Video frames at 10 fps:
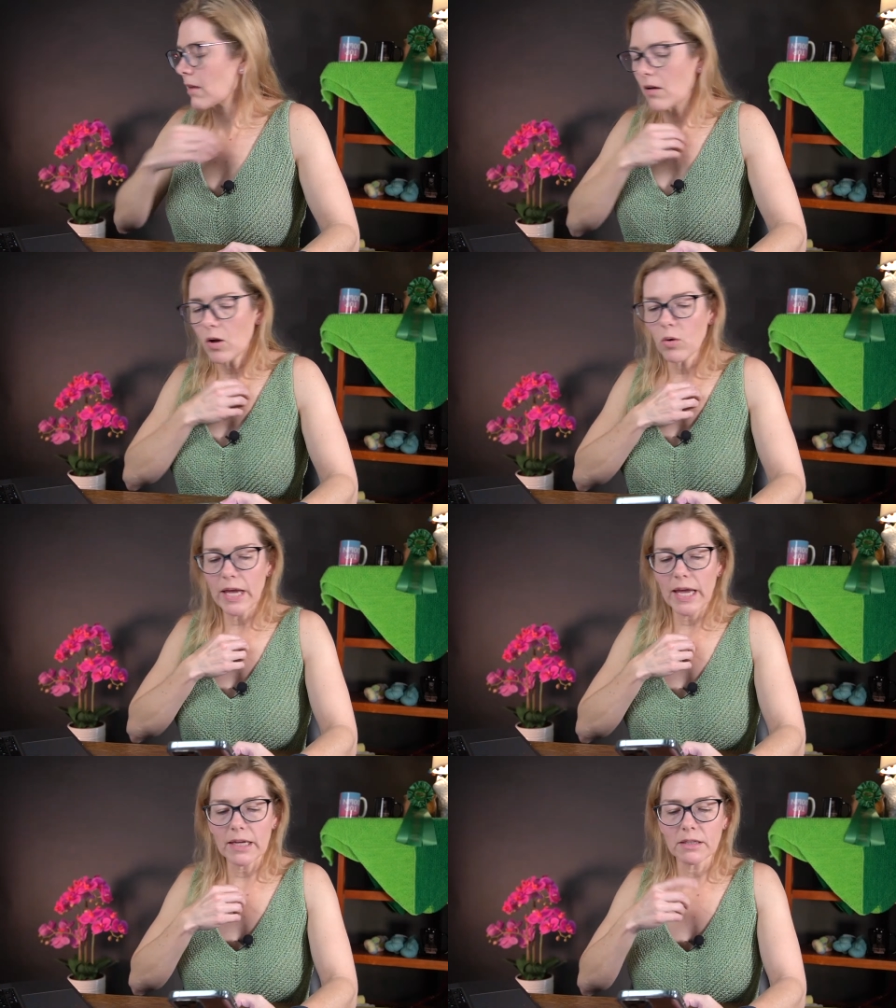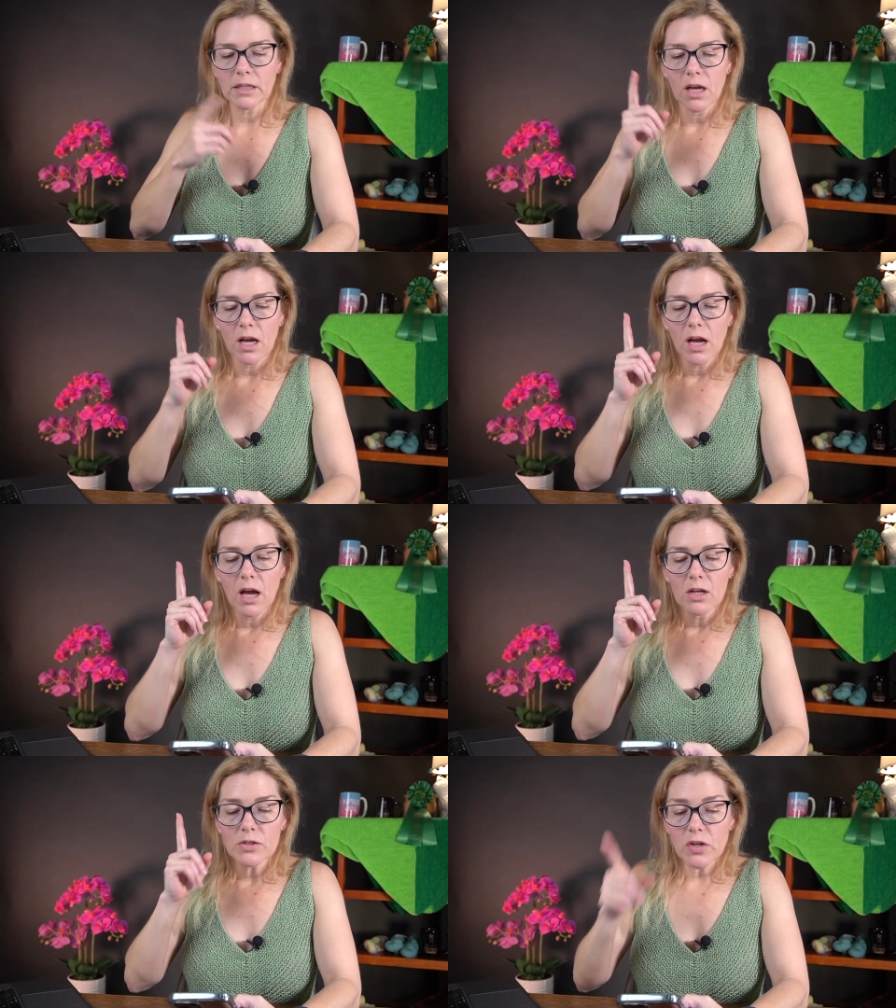Okay,
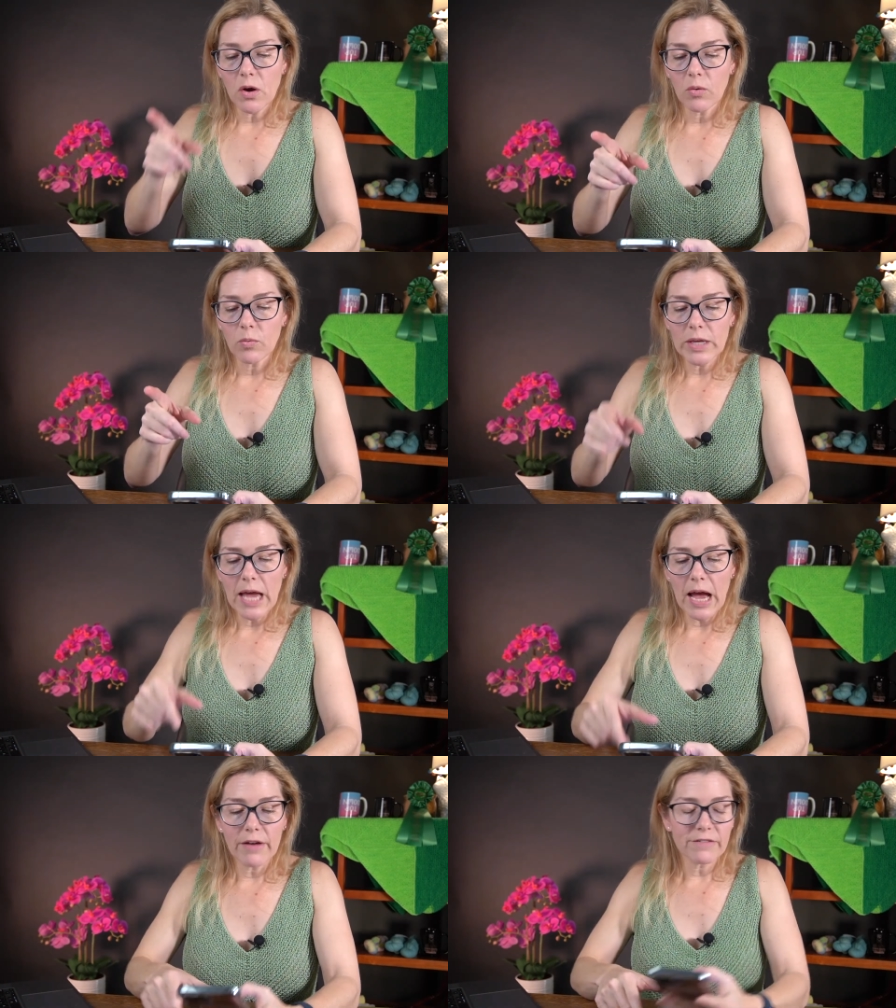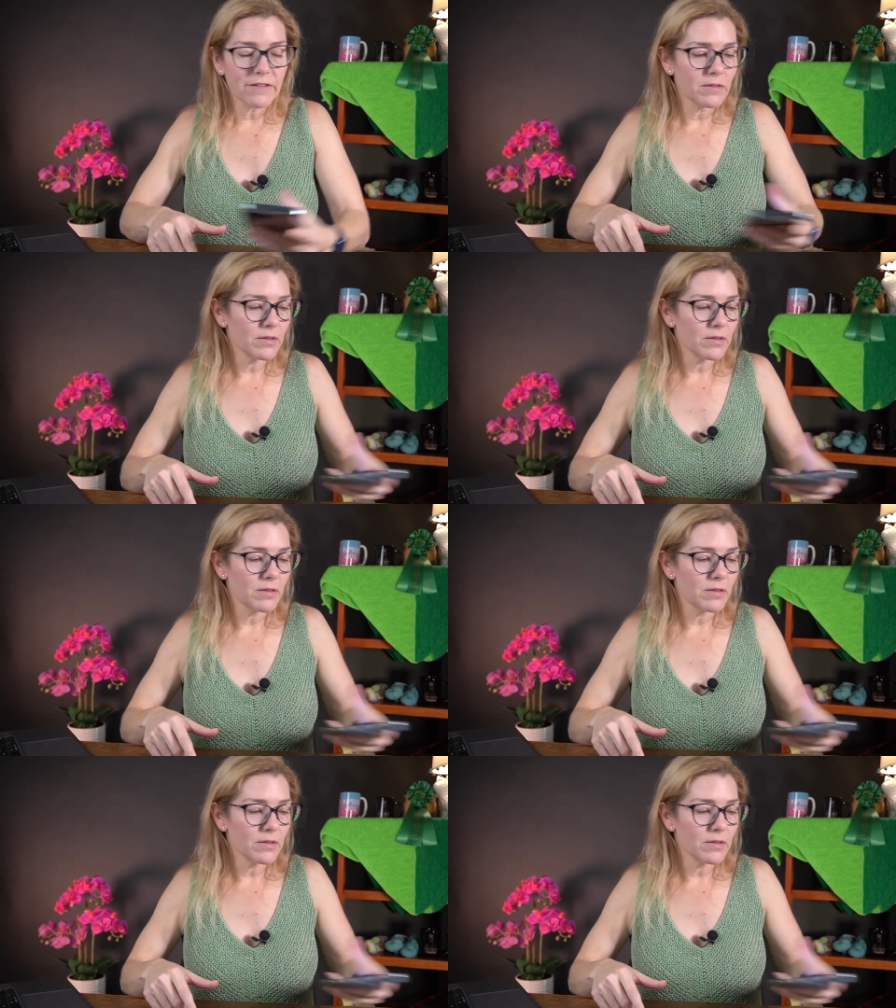so we have,